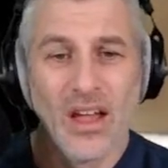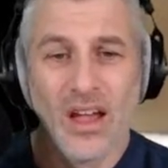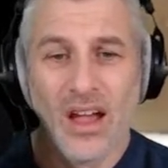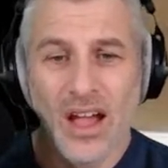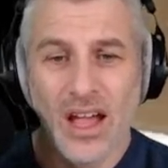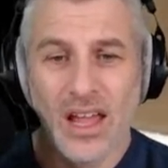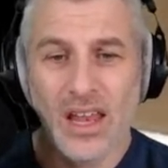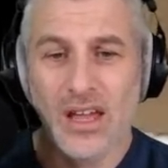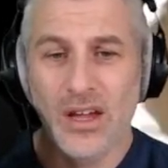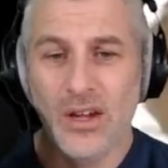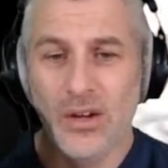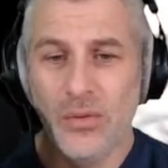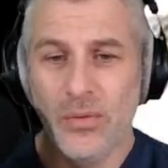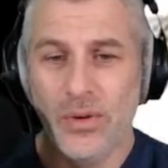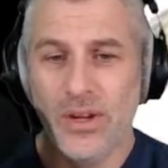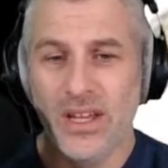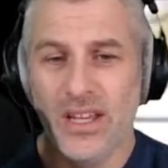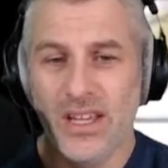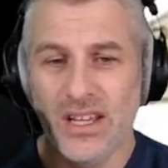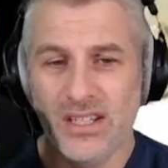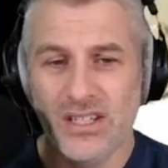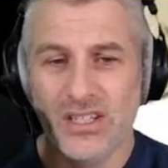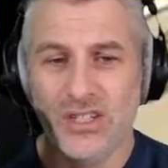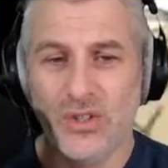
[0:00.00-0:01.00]
Hello, we're
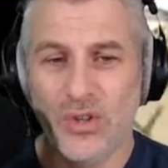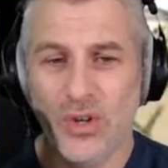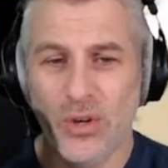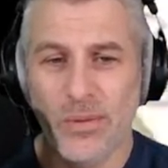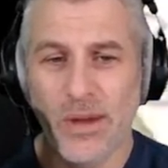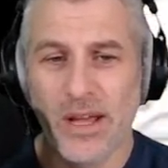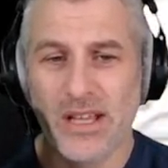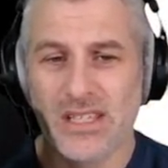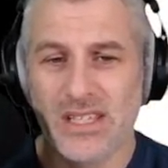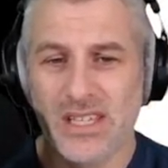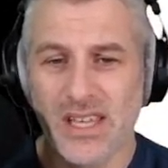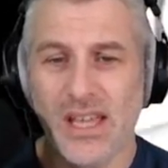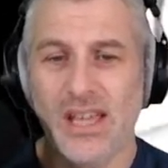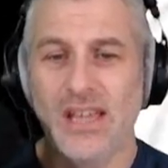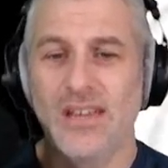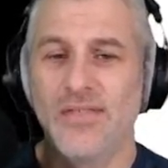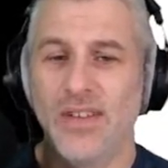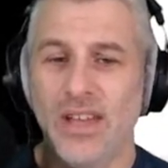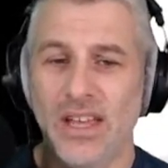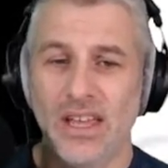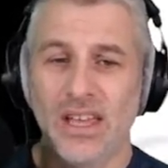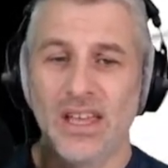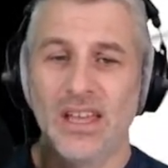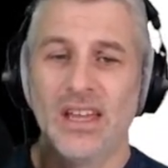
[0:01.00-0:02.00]
here to talk about
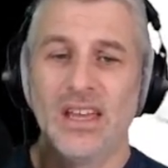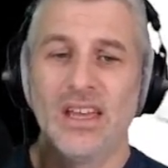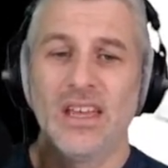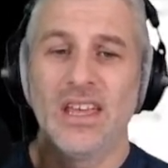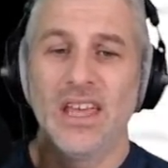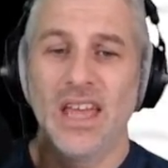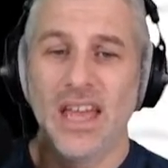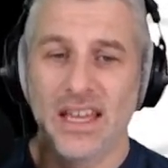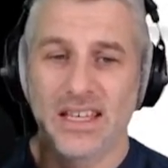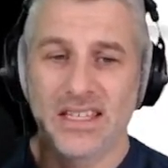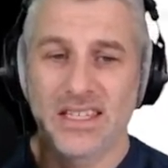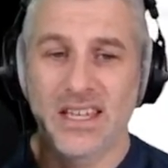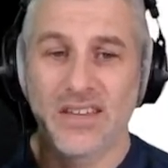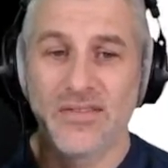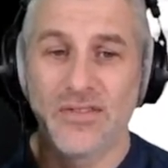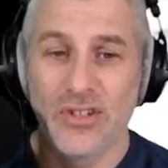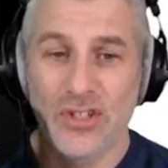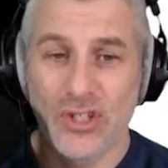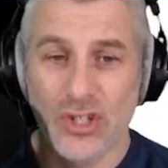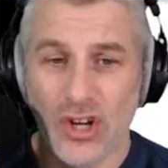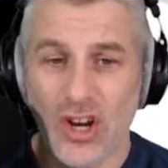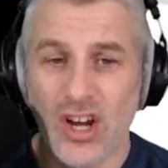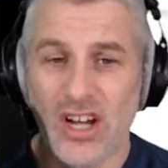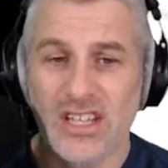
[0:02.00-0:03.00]
saving. Yes, have you
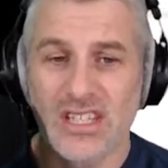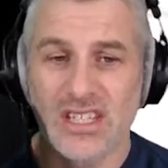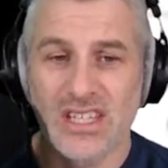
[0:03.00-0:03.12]
tried